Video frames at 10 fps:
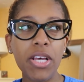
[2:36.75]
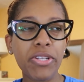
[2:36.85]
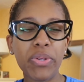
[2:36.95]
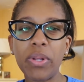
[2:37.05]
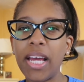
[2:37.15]

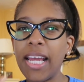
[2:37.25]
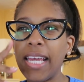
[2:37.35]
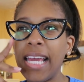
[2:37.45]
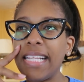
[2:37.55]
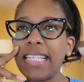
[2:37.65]
So
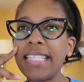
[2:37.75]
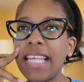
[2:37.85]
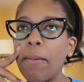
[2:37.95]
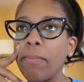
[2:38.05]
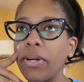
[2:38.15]
like in
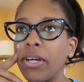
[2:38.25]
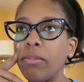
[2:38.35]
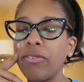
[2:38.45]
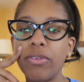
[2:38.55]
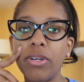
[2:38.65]
December
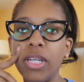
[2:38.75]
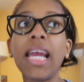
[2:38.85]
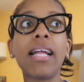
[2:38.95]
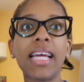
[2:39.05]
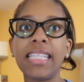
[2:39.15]
before,
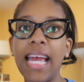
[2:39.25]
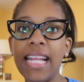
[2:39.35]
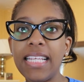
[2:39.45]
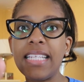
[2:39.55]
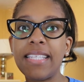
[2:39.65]
yeah, like the
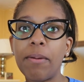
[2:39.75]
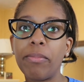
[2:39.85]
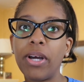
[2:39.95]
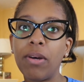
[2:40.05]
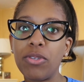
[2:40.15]
end of
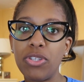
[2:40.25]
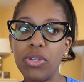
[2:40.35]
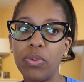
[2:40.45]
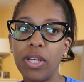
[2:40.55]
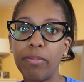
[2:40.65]
December, I was
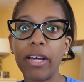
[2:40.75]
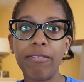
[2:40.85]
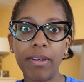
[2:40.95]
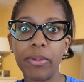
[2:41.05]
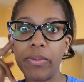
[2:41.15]
doing my
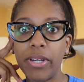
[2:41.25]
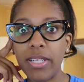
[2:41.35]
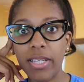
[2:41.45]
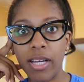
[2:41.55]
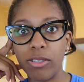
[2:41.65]
February
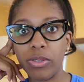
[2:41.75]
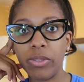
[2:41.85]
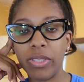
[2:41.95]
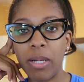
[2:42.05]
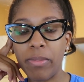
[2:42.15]

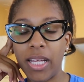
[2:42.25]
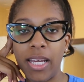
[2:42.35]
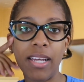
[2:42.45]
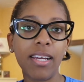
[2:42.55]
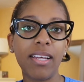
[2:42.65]
schedule and I'm
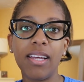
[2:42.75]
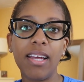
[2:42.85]
like,